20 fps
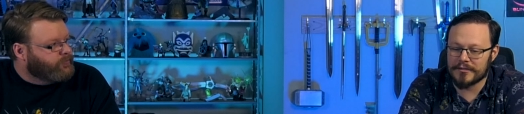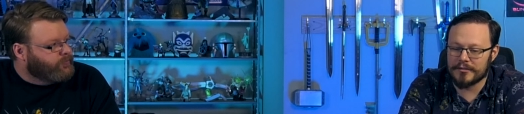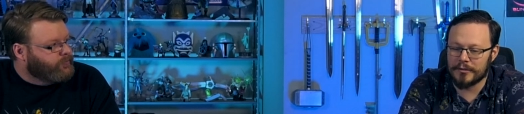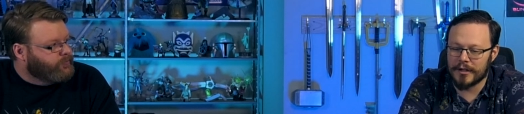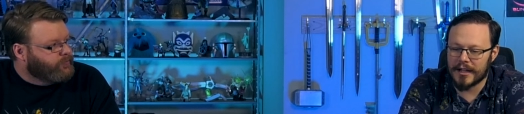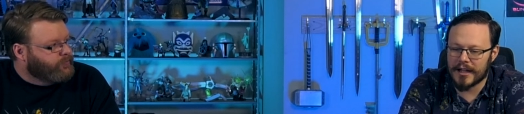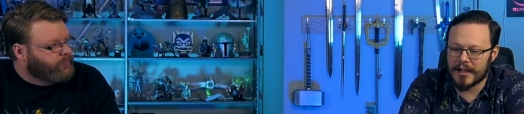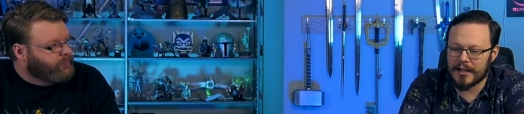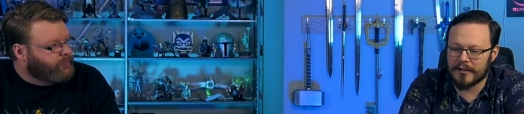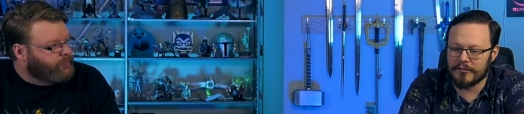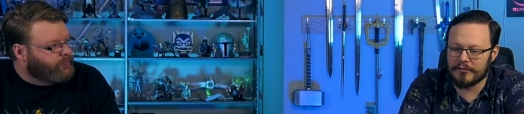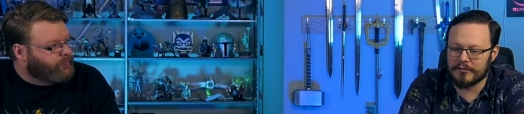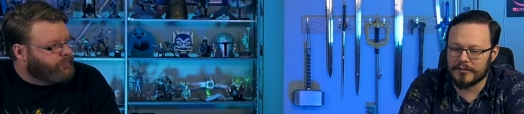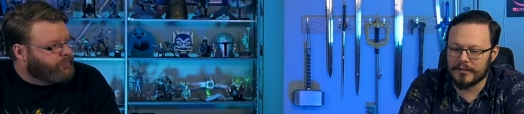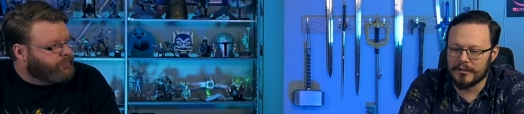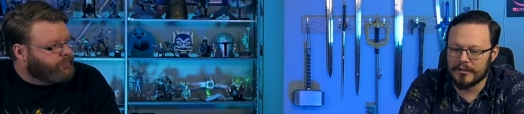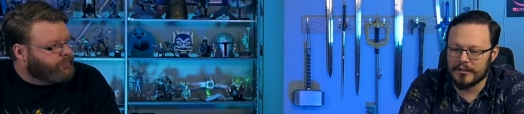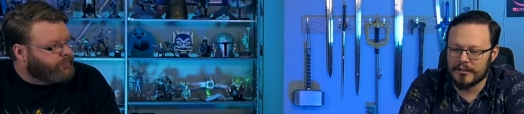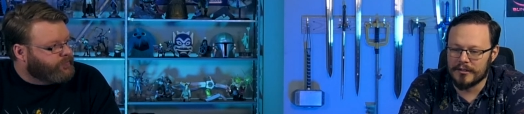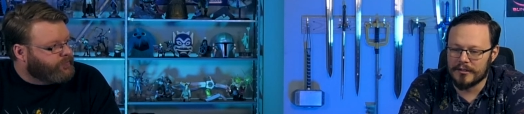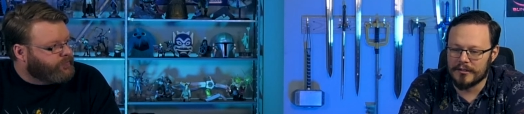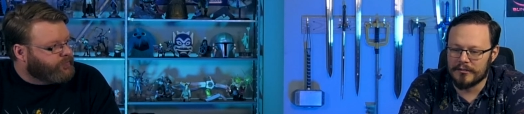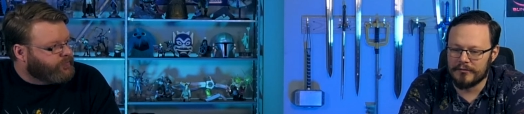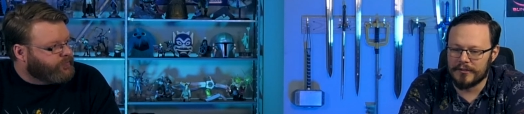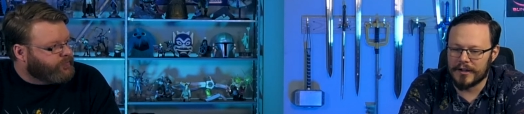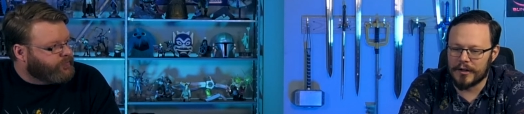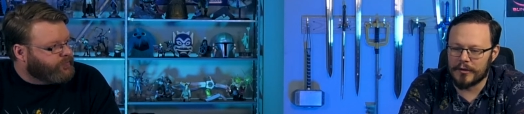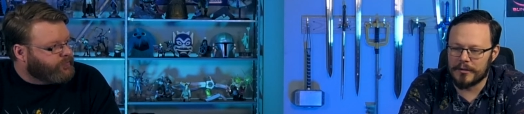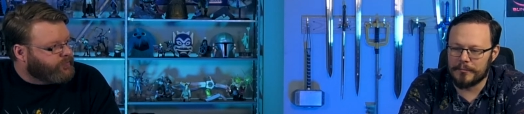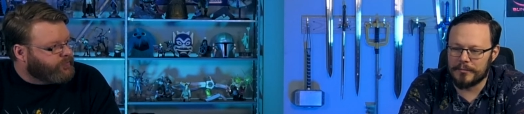Speaker 1: to have."
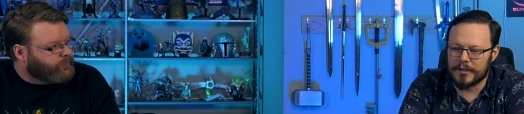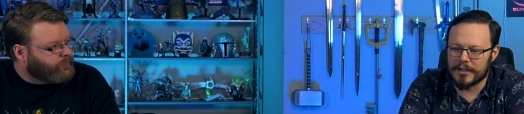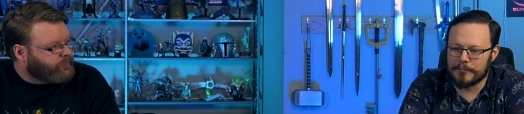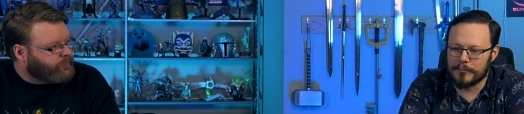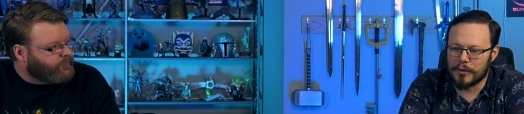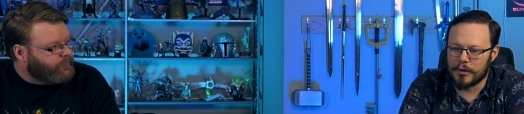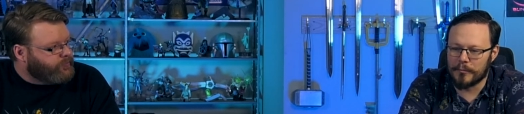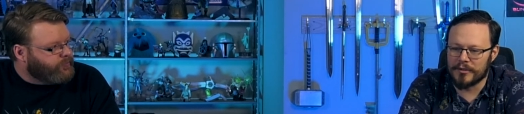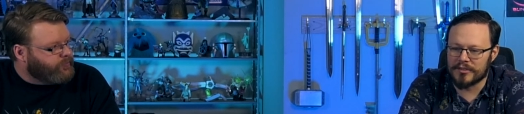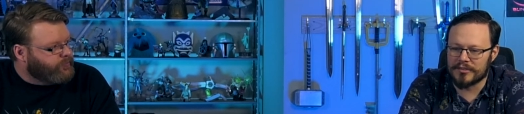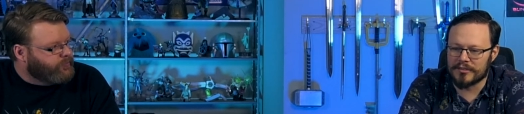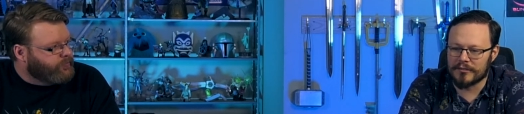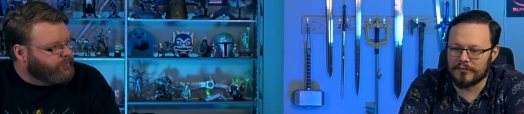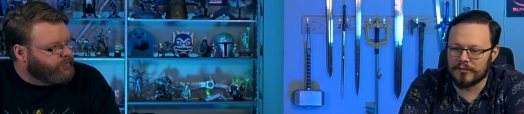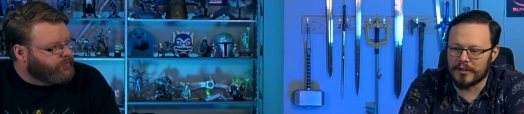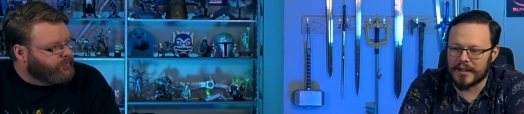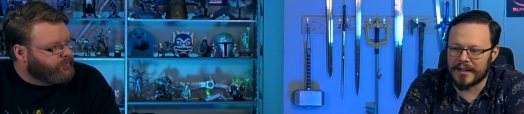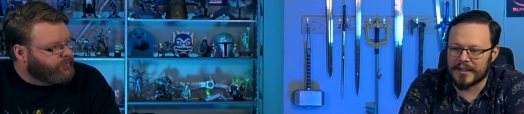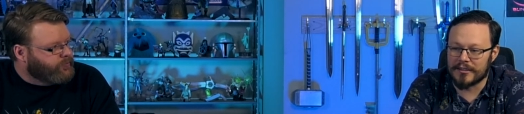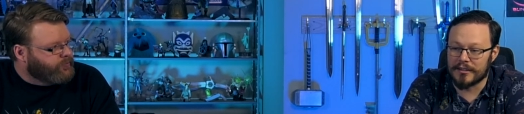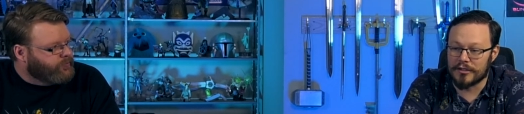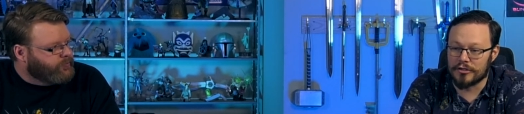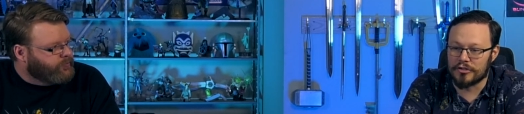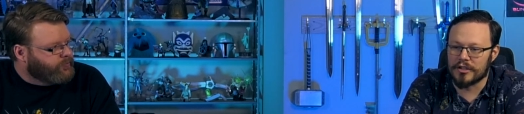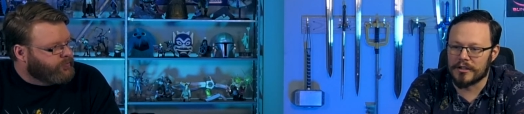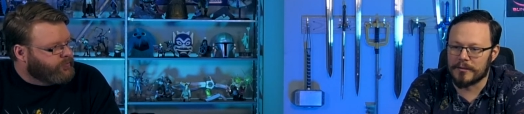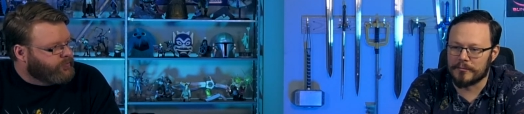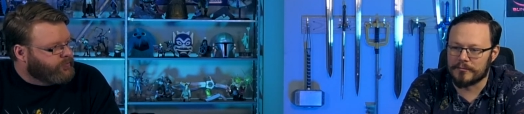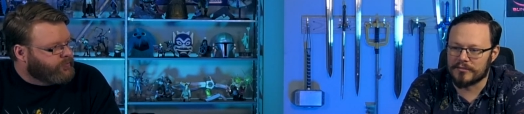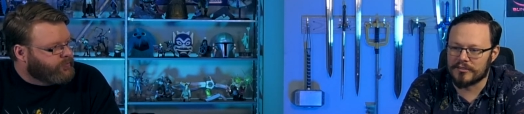very big moments of like the
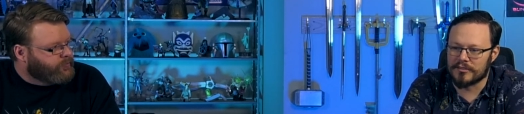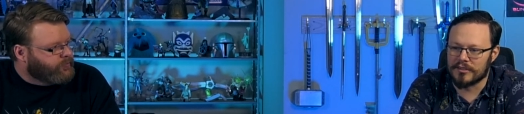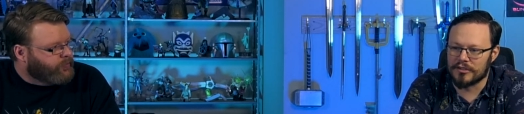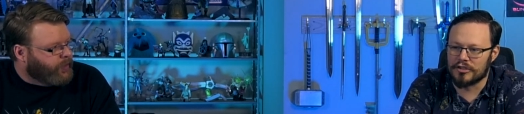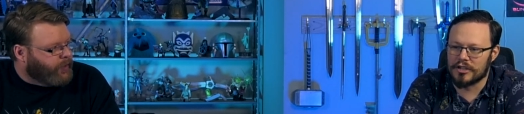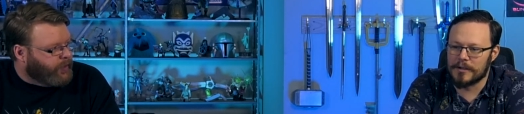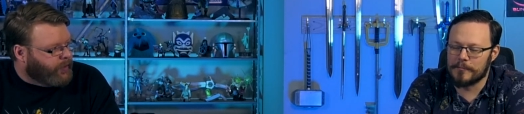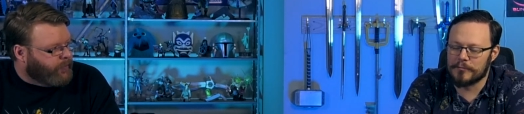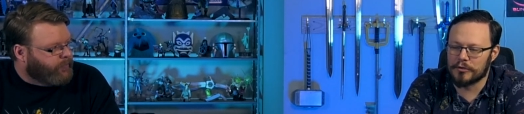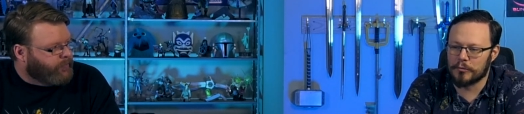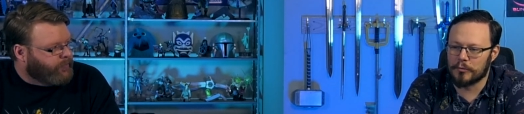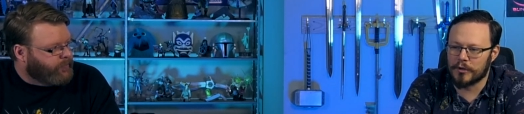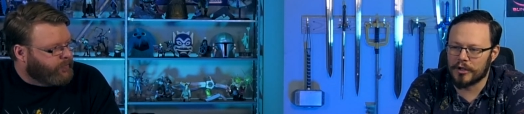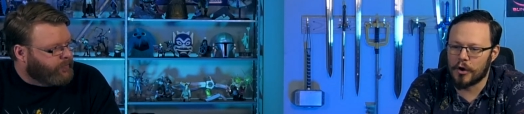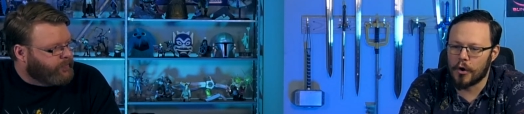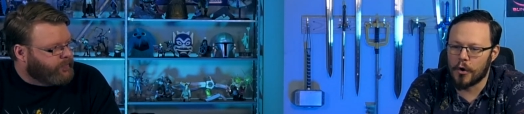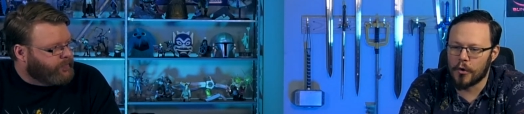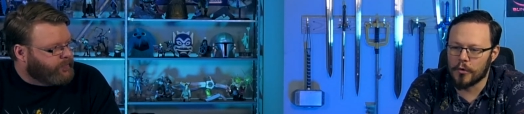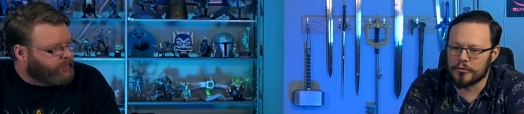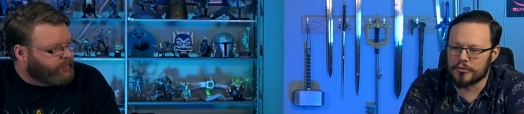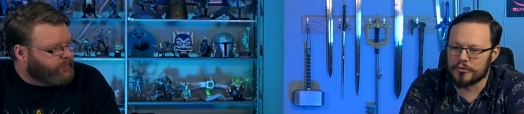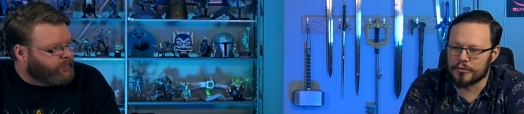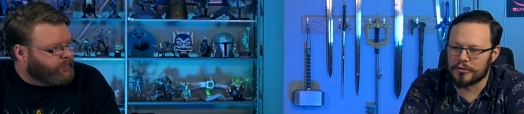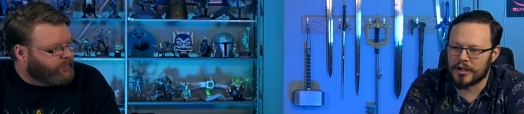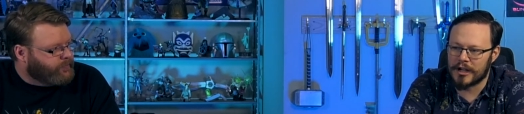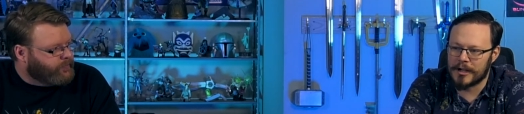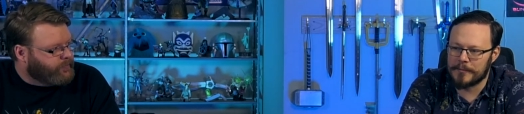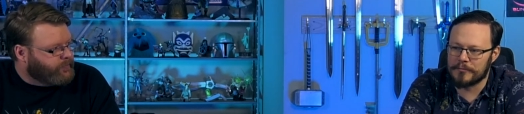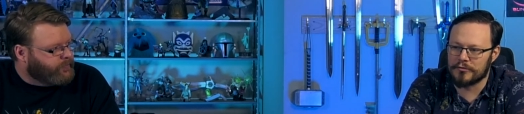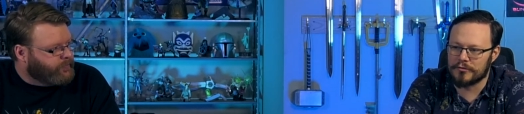gems. The gems are what hold your
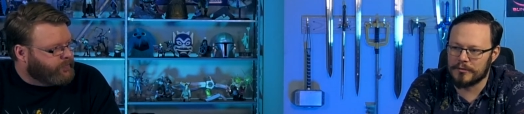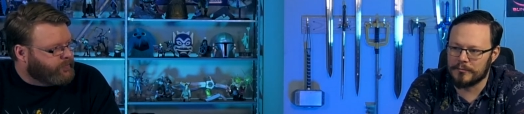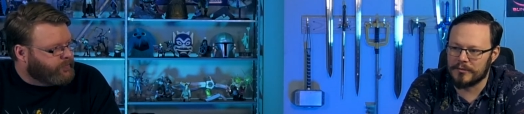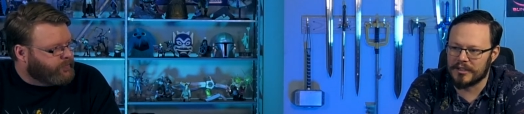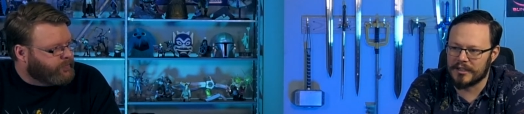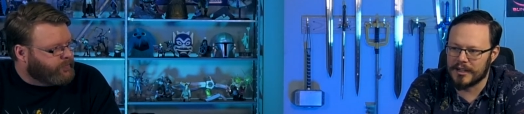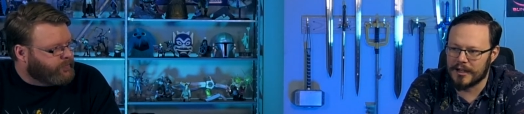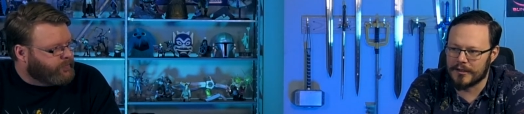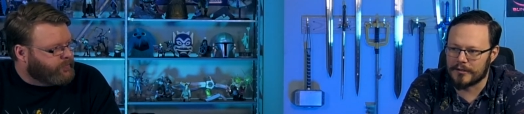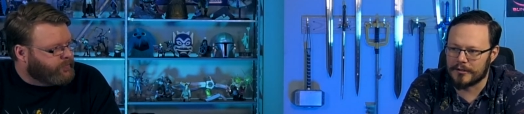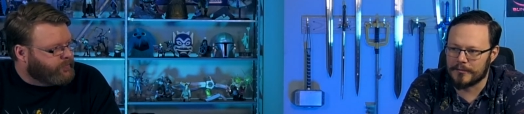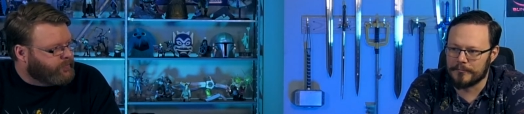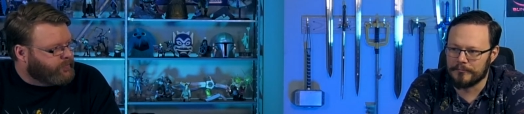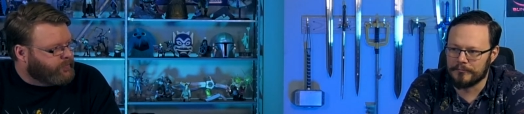time stream together.